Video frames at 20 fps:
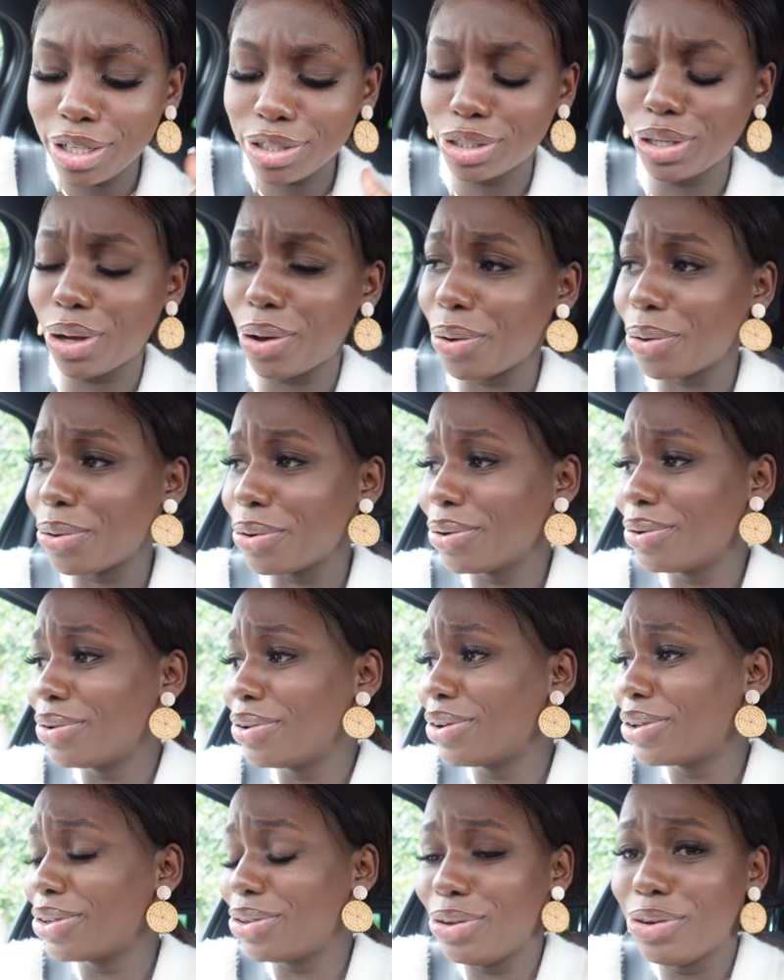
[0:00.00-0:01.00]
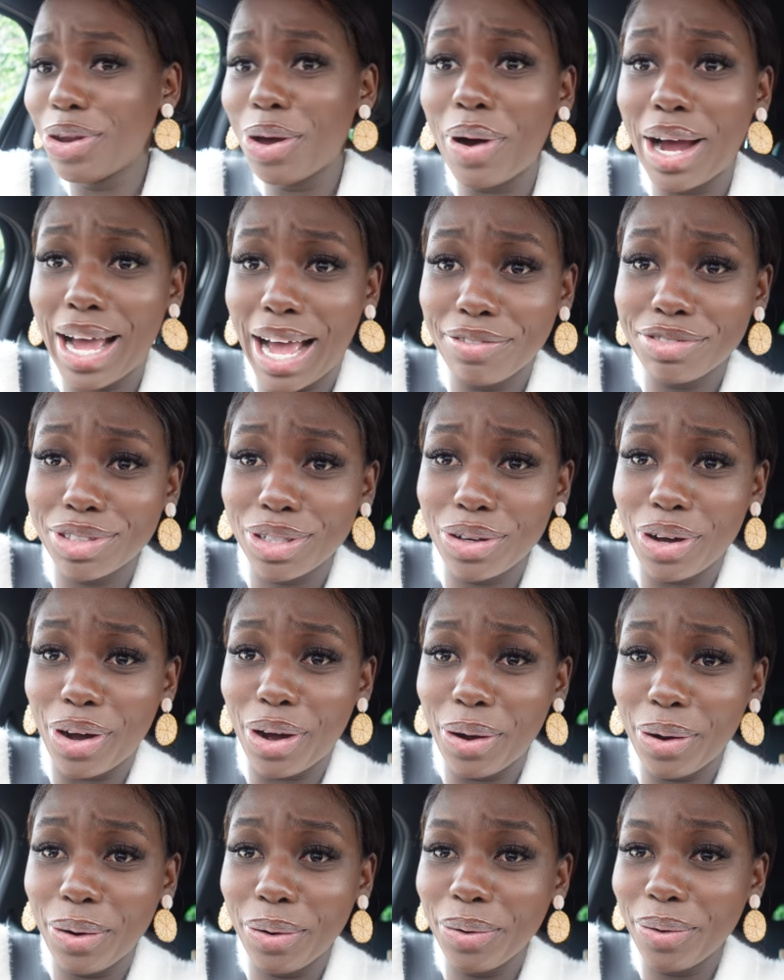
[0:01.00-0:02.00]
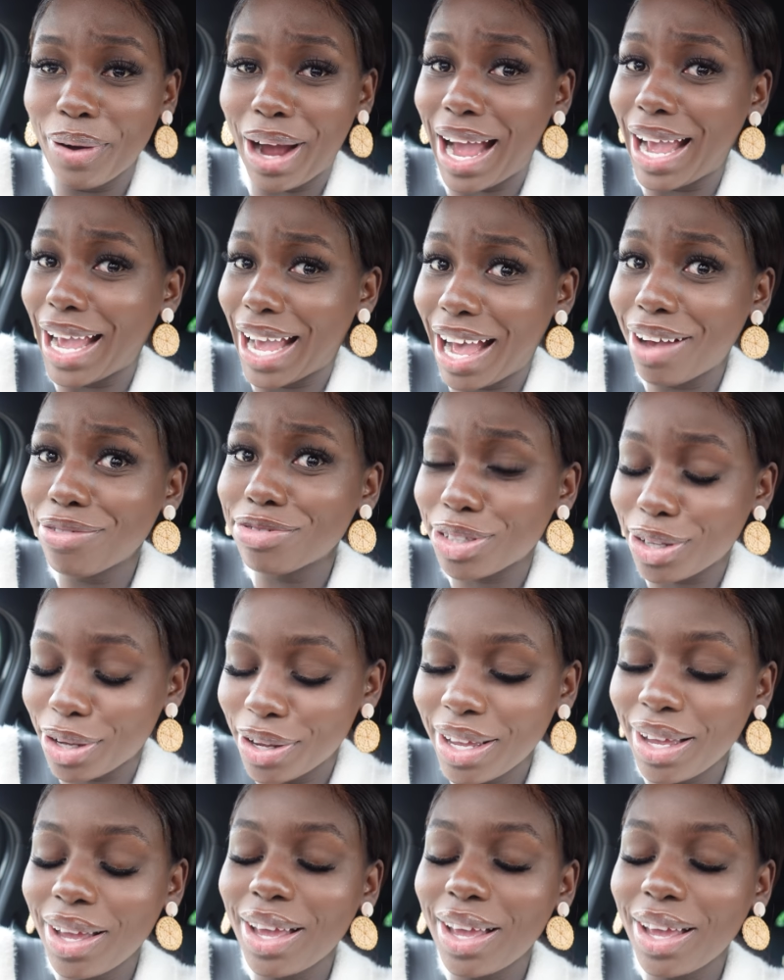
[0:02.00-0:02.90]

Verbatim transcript: So you know I have to go, I have to.